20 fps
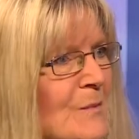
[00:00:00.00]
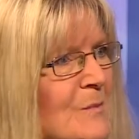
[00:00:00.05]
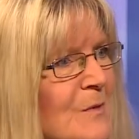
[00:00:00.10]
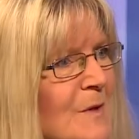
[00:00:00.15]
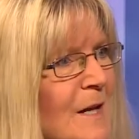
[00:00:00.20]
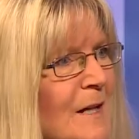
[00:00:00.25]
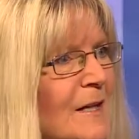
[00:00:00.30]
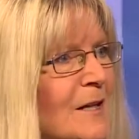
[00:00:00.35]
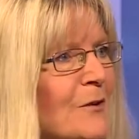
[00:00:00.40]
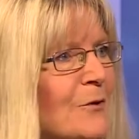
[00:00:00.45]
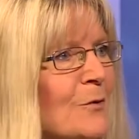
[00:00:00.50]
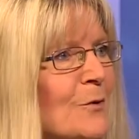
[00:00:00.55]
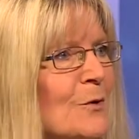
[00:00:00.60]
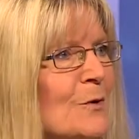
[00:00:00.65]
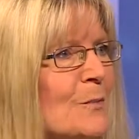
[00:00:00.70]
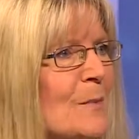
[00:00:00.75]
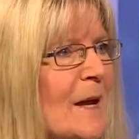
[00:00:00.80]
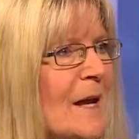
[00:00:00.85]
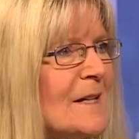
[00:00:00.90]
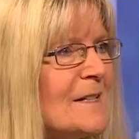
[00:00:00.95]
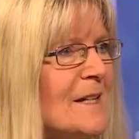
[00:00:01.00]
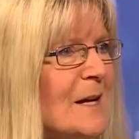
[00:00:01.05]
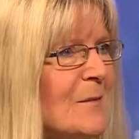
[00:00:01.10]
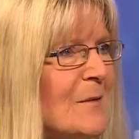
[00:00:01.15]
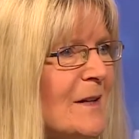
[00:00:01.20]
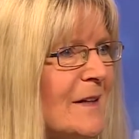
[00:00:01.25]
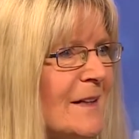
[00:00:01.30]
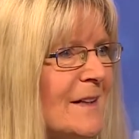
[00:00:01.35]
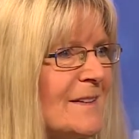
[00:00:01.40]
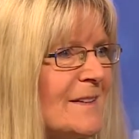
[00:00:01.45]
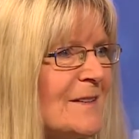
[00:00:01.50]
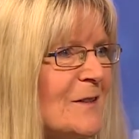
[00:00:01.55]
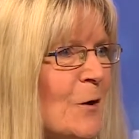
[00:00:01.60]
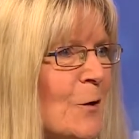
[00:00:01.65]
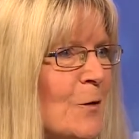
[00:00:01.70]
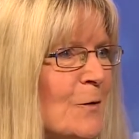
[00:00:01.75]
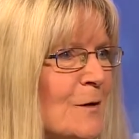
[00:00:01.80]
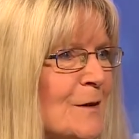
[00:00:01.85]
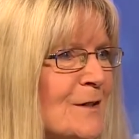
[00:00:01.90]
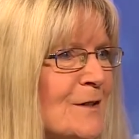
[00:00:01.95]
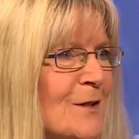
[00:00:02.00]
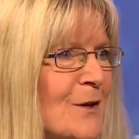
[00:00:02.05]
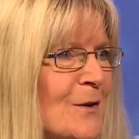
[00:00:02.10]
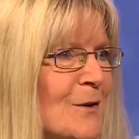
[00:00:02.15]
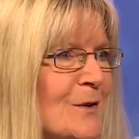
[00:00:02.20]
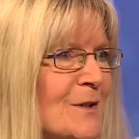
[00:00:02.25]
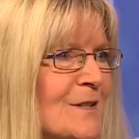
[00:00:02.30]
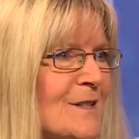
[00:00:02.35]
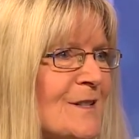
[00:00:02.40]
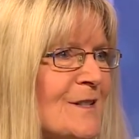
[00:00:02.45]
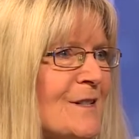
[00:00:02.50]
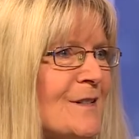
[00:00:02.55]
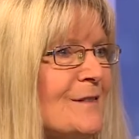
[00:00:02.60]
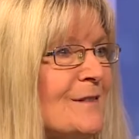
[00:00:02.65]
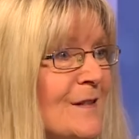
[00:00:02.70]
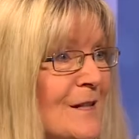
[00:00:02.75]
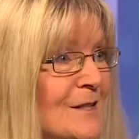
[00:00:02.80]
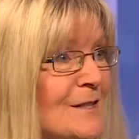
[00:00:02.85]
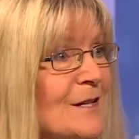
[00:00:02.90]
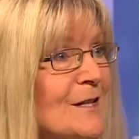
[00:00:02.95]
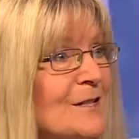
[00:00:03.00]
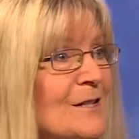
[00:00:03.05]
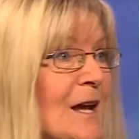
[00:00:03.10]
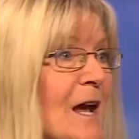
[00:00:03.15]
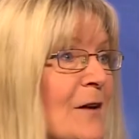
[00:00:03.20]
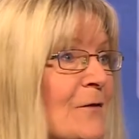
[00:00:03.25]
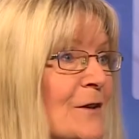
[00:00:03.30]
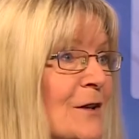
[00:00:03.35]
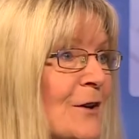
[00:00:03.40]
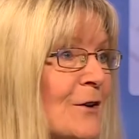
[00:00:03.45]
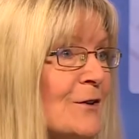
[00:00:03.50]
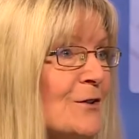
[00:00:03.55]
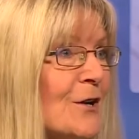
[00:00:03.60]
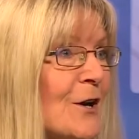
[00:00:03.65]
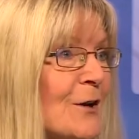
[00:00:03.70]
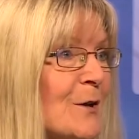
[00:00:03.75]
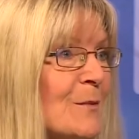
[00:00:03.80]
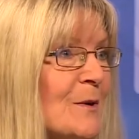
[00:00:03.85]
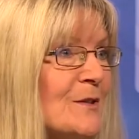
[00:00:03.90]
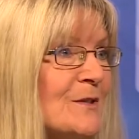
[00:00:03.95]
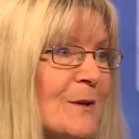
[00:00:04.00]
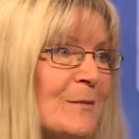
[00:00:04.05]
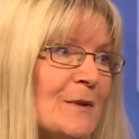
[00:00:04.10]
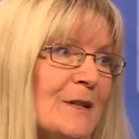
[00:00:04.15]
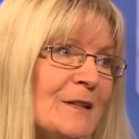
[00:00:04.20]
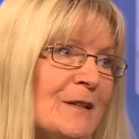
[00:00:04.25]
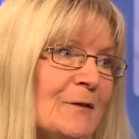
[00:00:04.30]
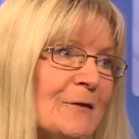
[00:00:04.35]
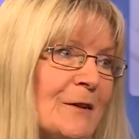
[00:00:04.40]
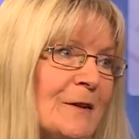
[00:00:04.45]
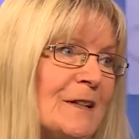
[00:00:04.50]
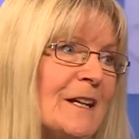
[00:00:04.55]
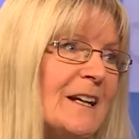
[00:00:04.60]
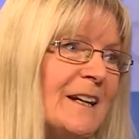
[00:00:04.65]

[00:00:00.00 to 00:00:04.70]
getting through the pandemic and COVID, so it's it's nice to have you here and talk about something different. Yes,